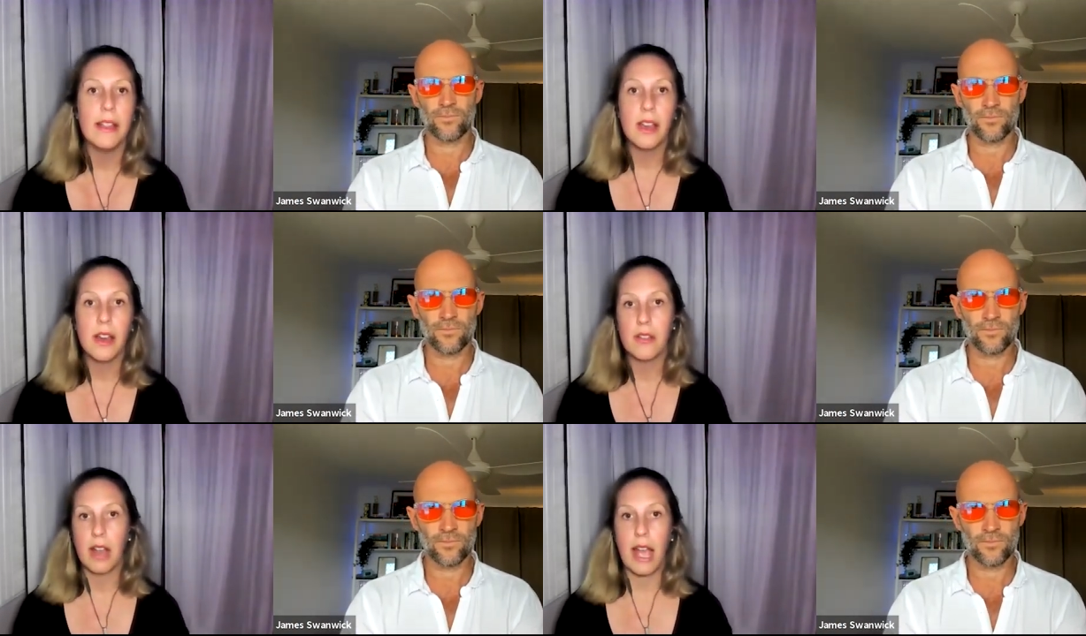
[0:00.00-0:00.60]
Speaker 1: The
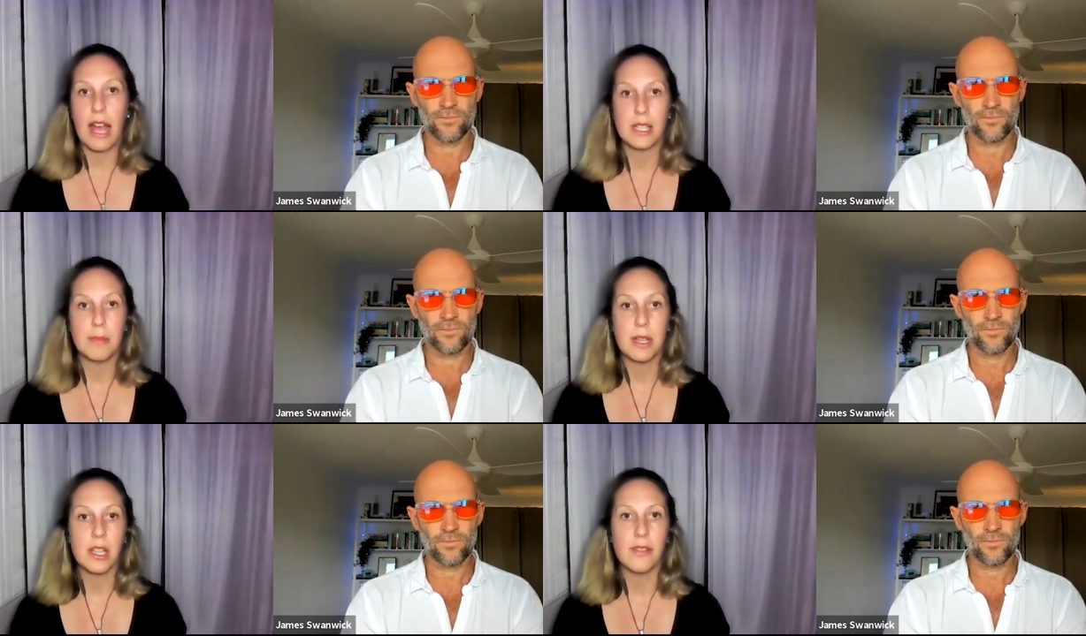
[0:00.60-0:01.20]
other
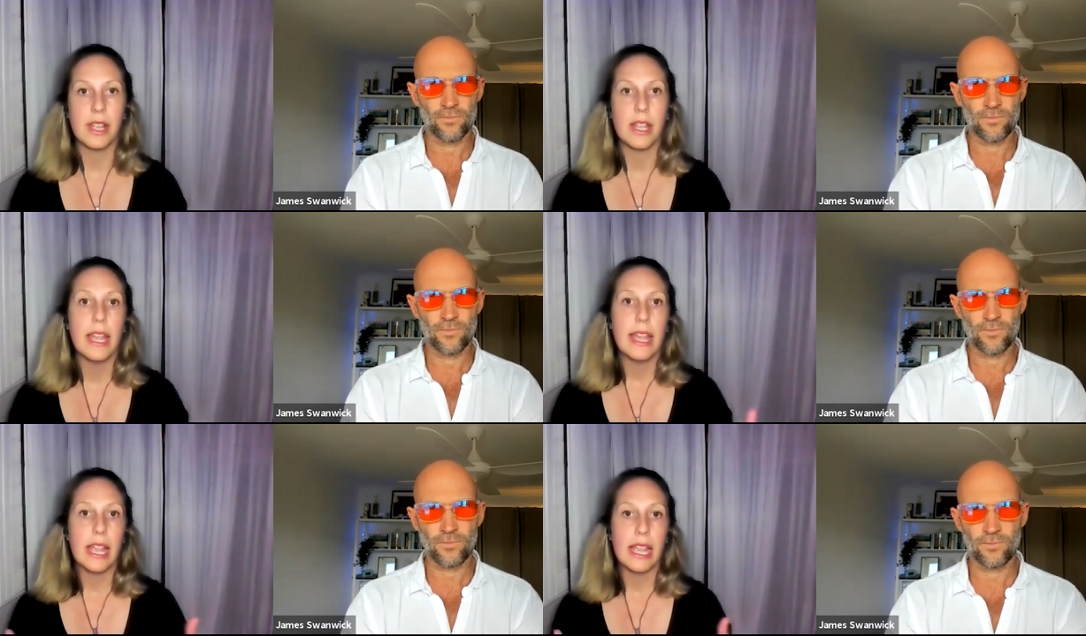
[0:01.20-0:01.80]
aspect of it
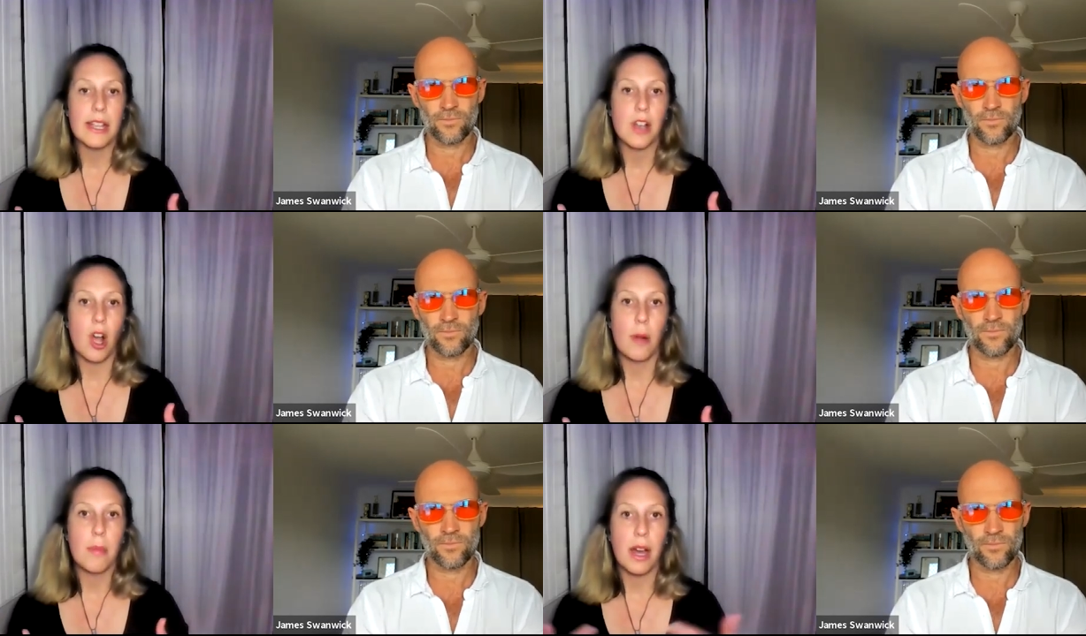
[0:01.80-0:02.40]
is
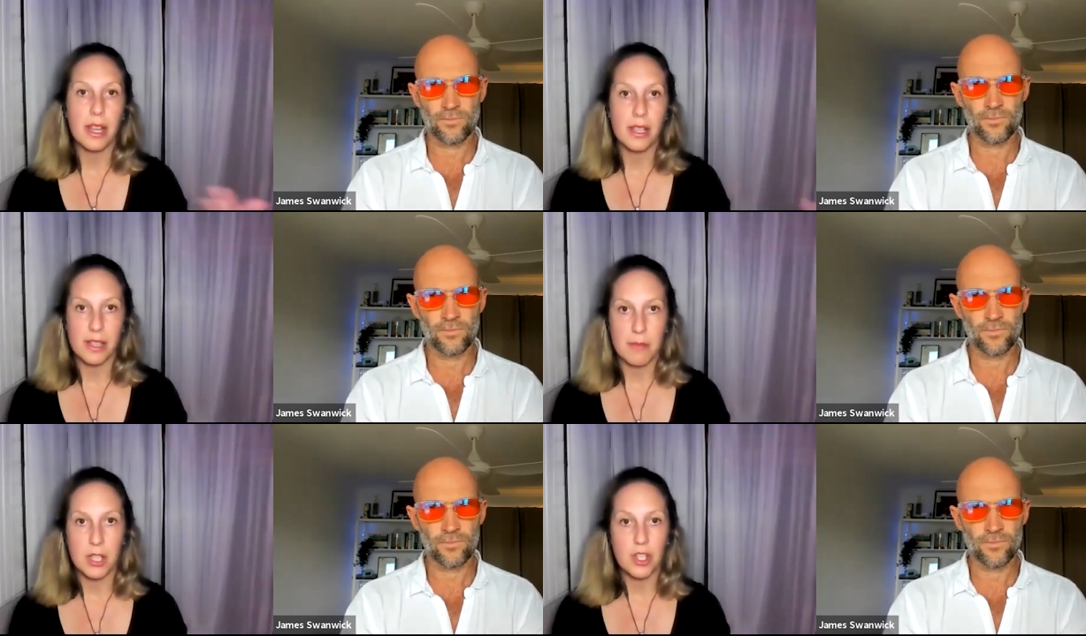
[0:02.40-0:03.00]
our body, as
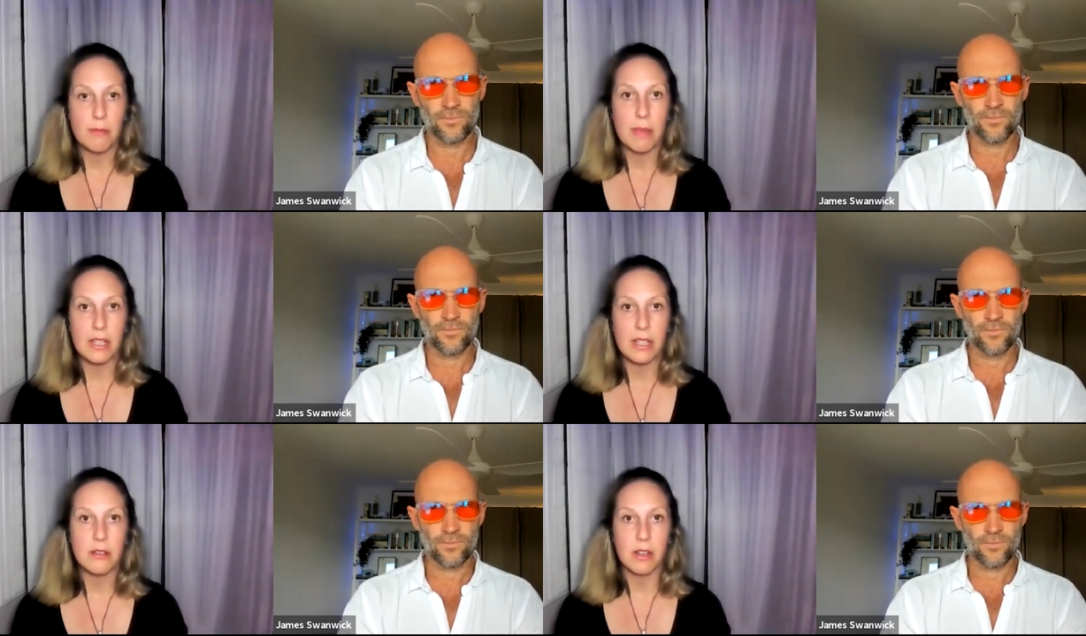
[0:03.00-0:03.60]
I mentioned,
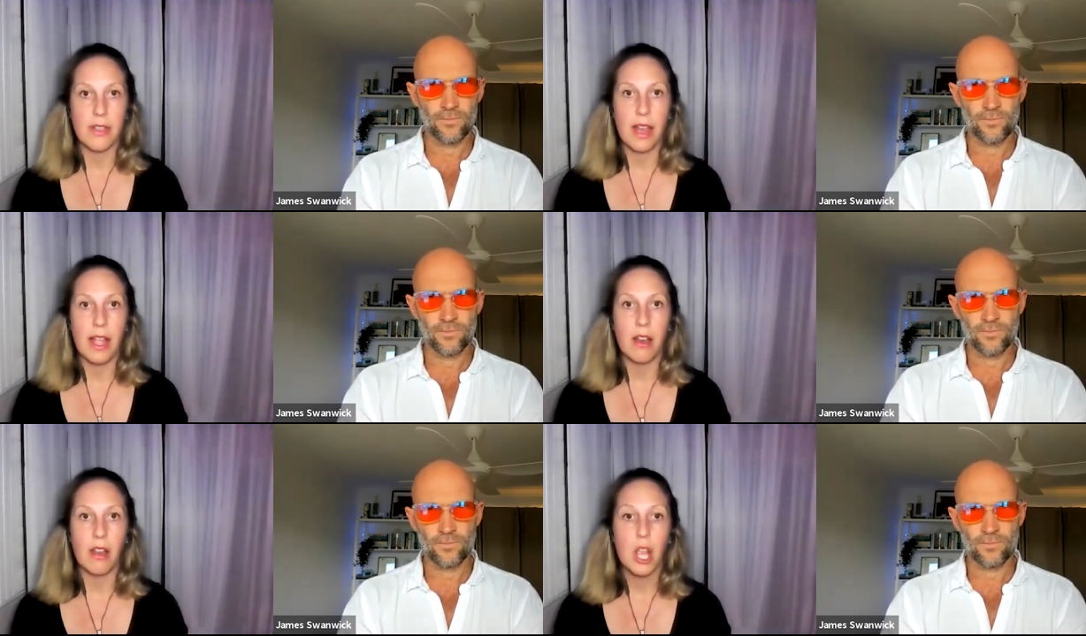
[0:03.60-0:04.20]
makes glutathione,